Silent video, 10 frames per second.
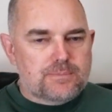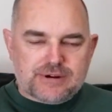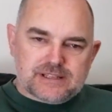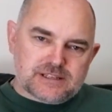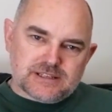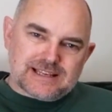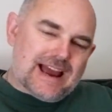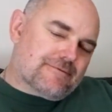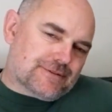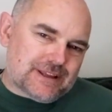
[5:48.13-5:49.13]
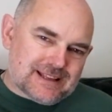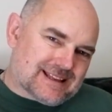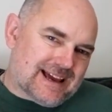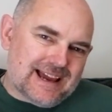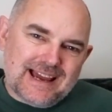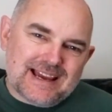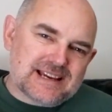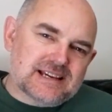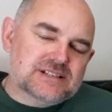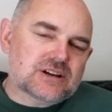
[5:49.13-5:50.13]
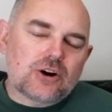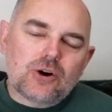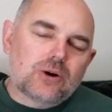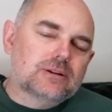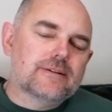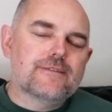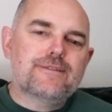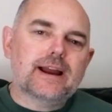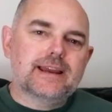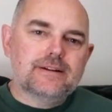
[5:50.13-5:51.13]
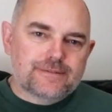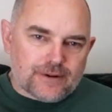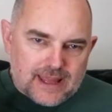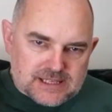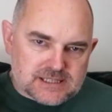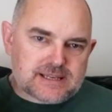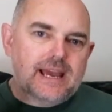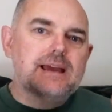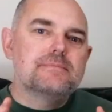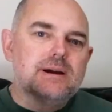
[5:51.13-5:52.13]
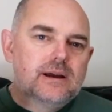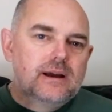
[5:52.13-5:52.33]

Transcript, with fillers: printers, everything is all vying for that same